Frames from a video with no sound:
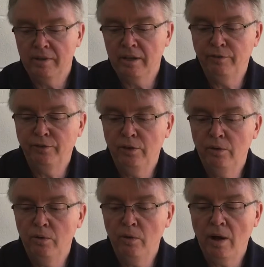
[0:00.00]
If
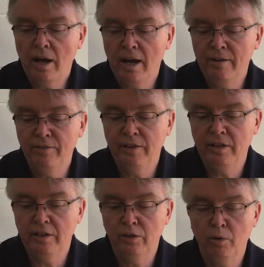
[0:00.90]
you have
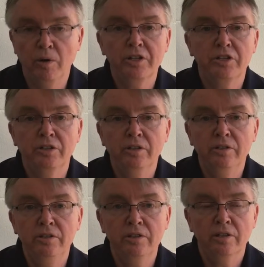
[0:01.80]
any
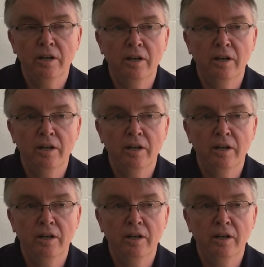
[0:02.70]
questions,